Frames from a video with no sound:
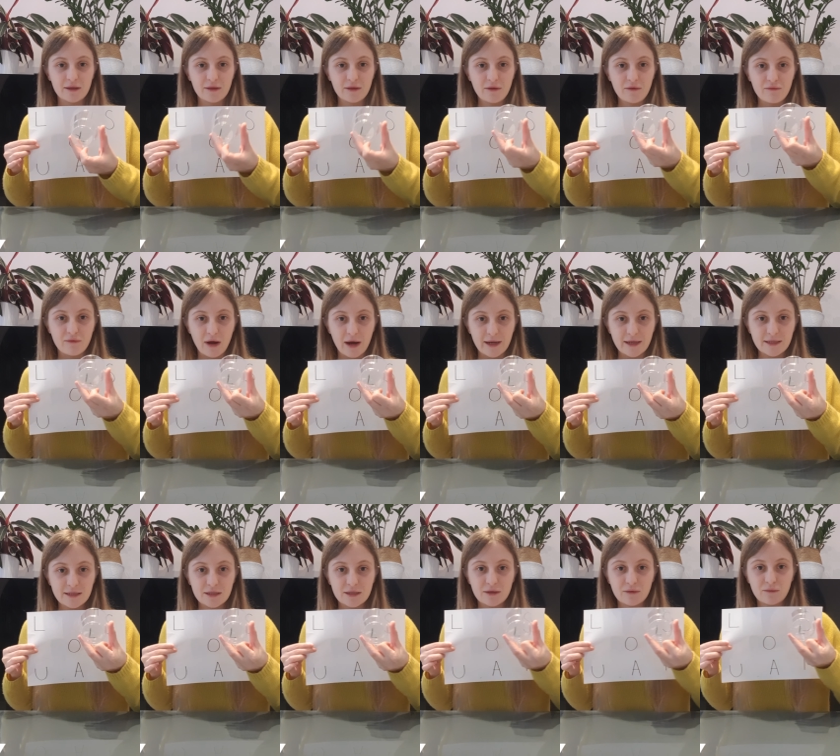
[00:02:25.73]
the
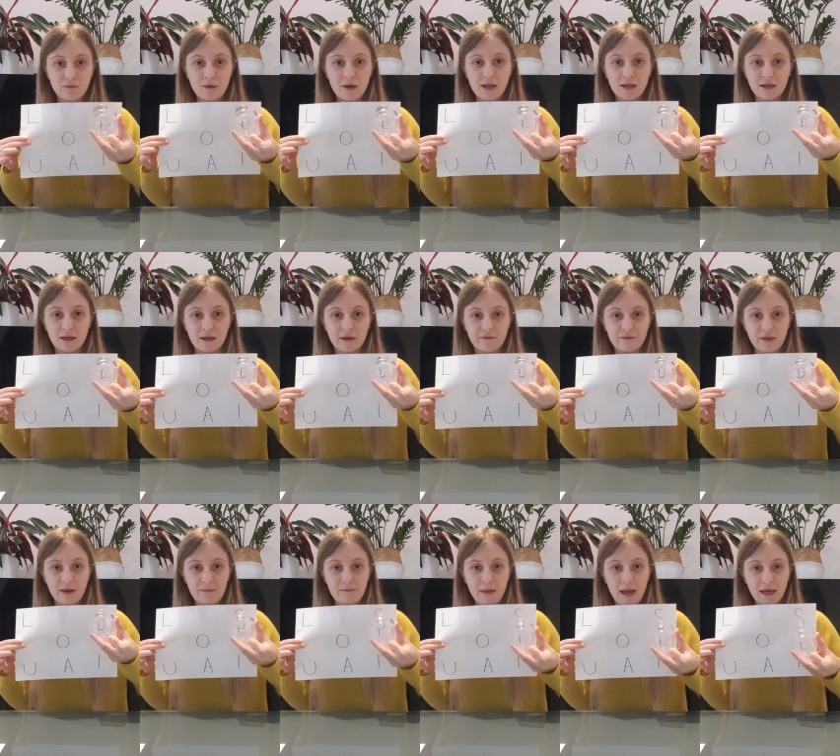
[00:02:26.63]
right one if
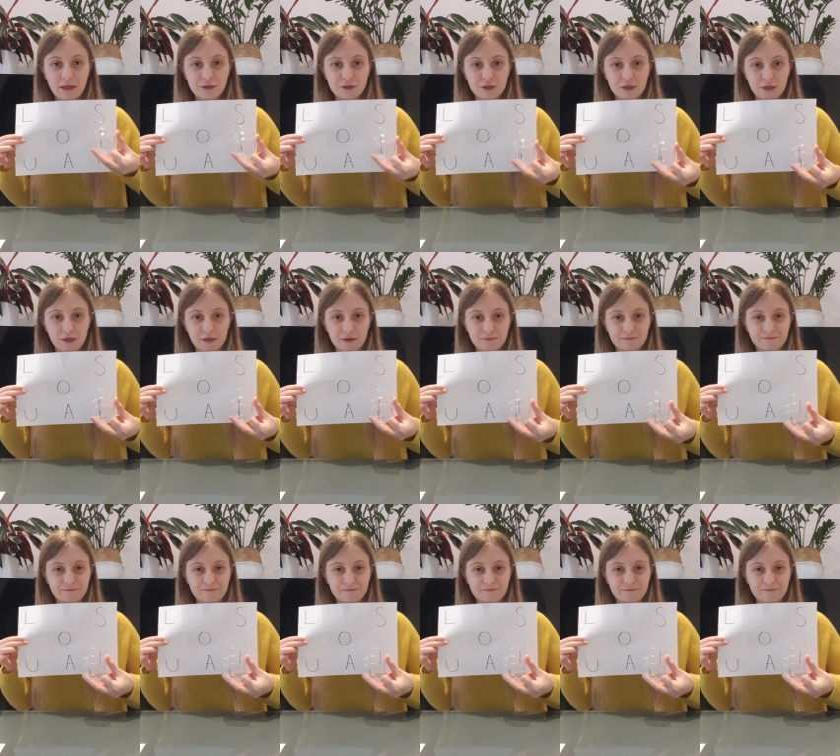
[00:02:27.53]
they're matching.